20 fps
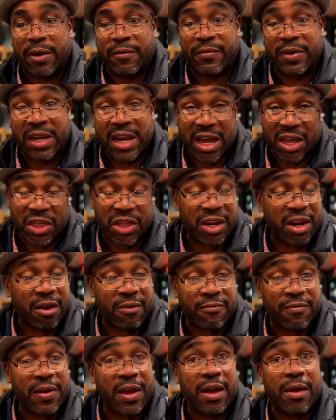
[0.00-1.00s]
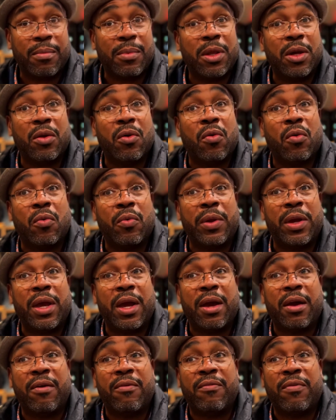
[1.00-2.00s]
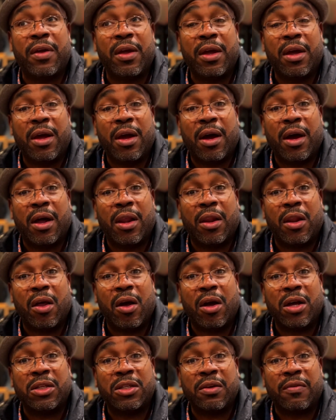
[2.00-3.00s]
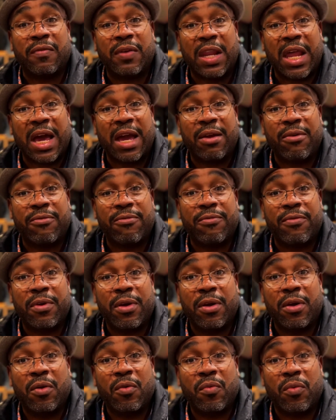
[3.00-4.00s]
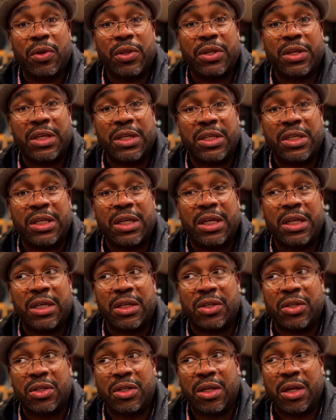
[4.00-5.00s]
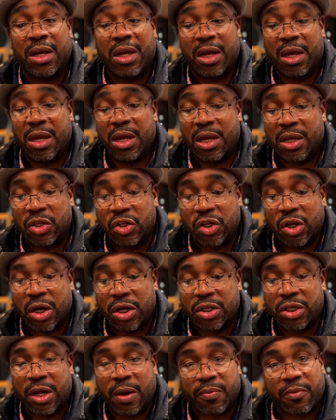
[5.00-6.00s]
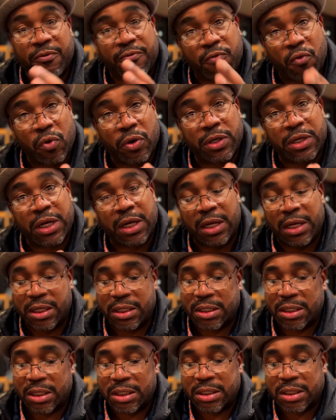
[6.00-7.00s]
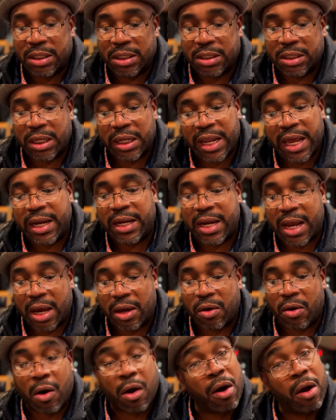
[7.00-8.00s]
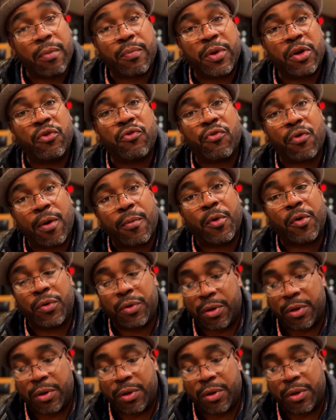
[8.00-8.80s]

death in our family, or we have a loss of life with disease. In John chapter 14, he says this, let not your heart be troubled.